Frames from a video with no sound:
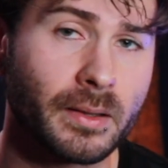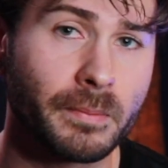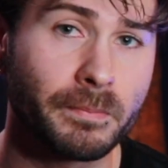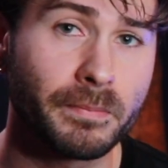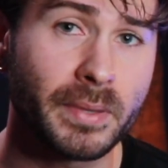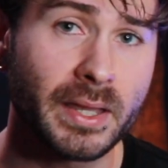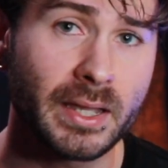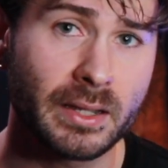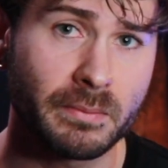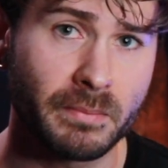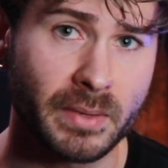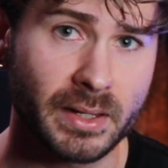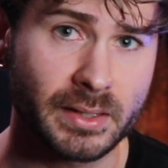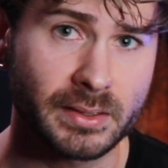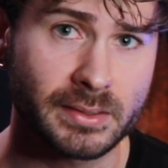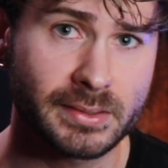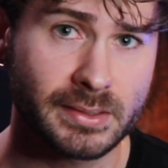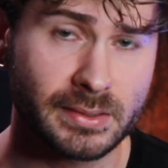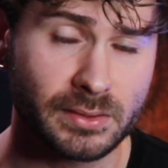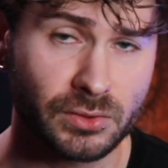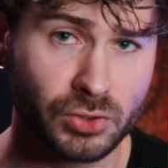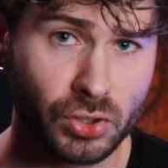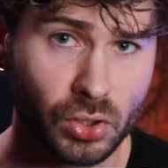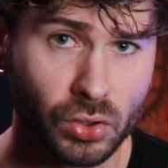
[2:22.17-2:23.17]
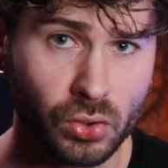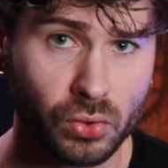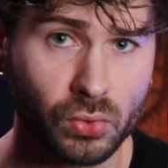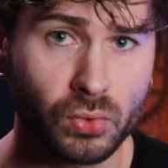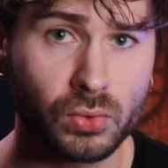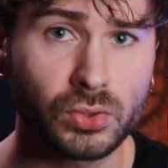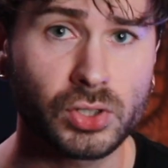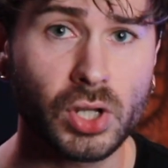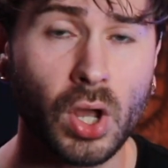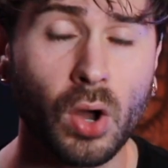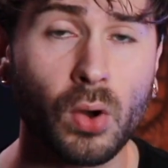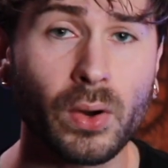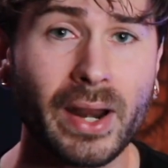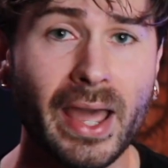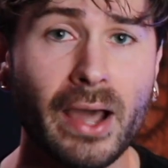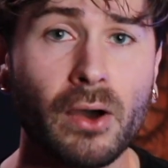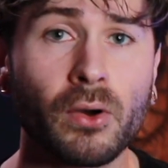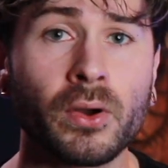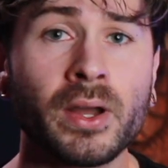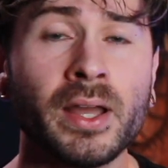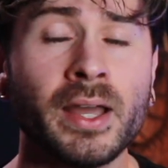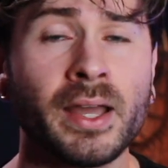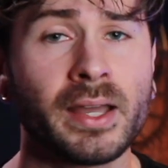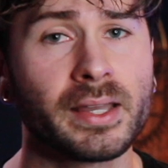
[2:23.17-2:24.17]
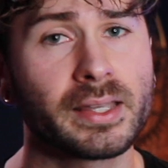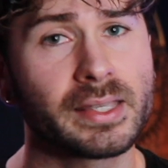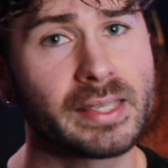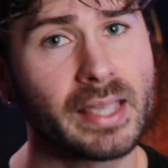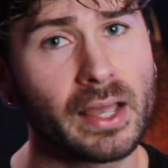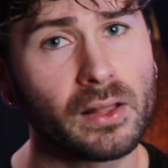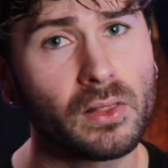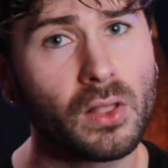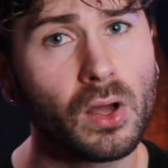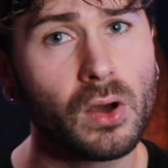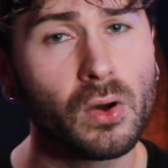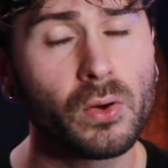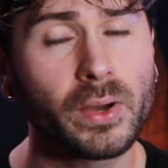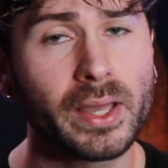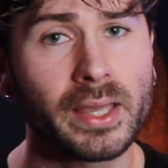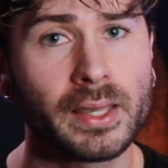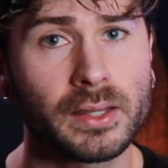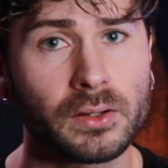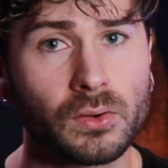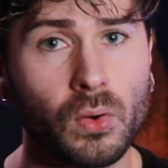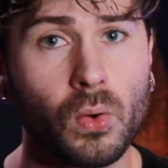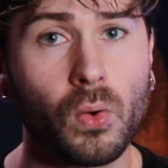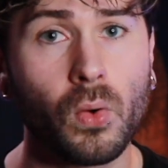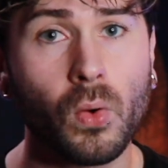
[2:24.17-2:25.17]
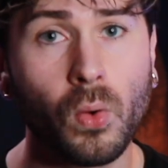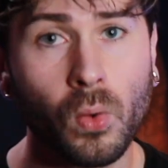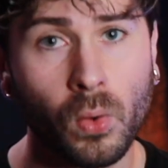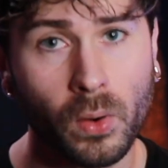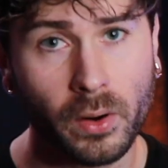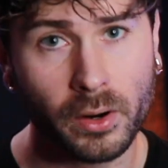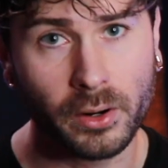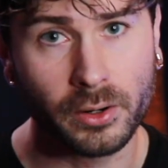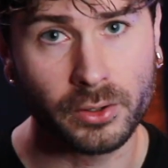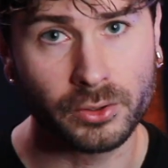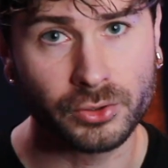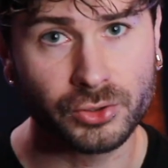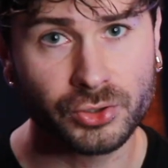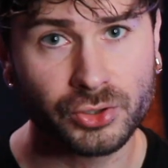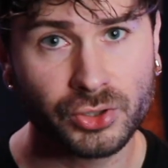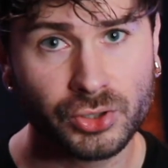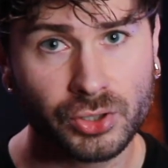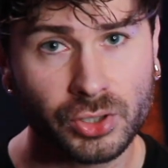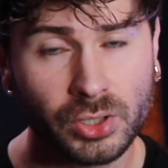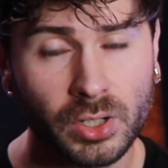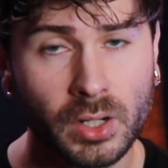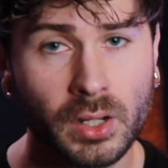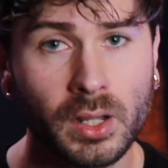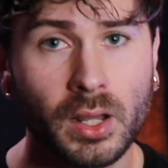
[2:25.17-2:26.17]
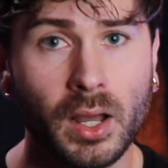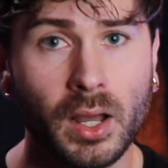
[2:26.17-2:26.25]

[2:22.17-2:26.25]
pigments to tone out yellow and orange